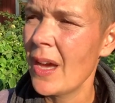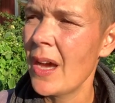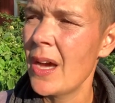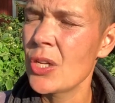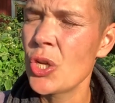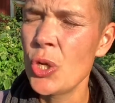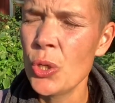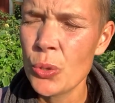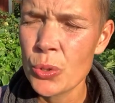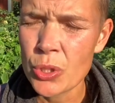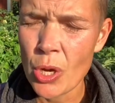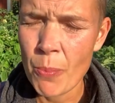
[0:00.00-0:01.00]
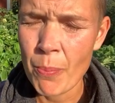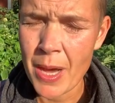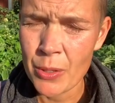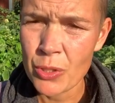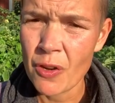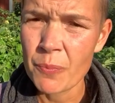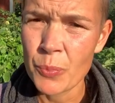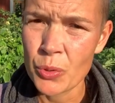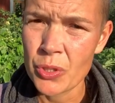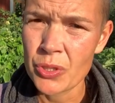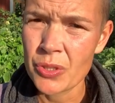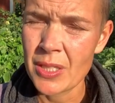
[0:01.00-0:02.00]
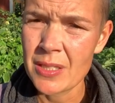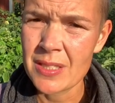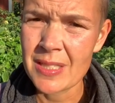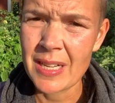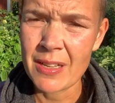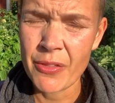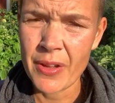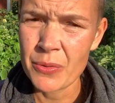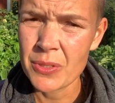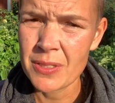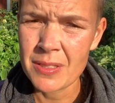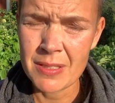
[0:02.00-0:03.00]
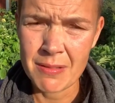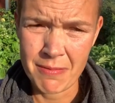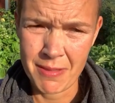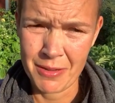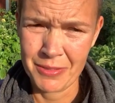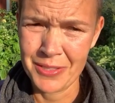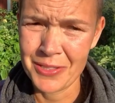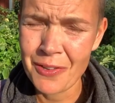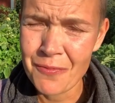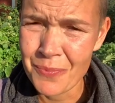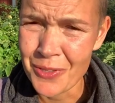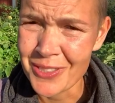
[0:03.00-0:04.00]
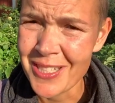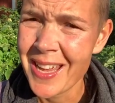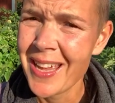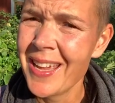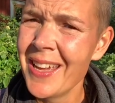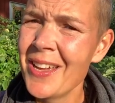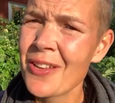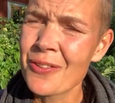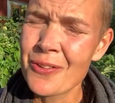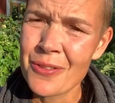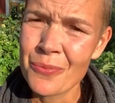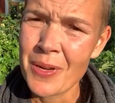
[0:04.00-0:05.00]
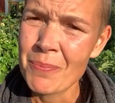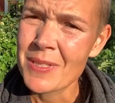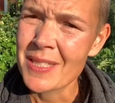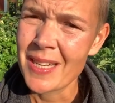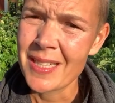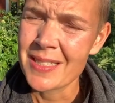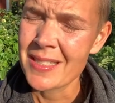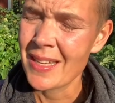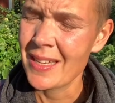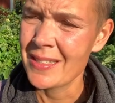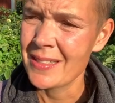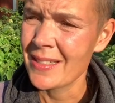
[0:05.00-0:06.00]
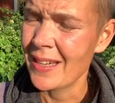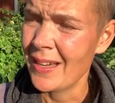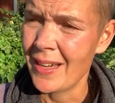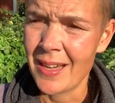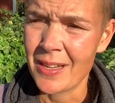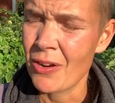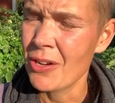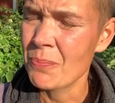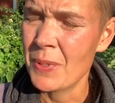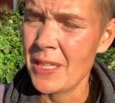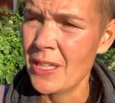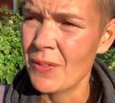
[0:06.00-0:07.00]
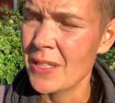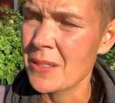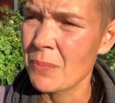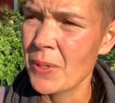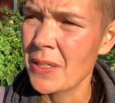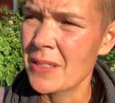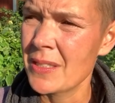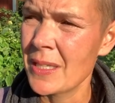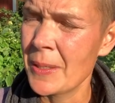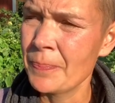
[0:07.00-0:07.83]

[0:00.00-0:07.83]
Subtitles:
a huge amount of books. It's like thousands and thousands of books through the website, and I can't believe it. But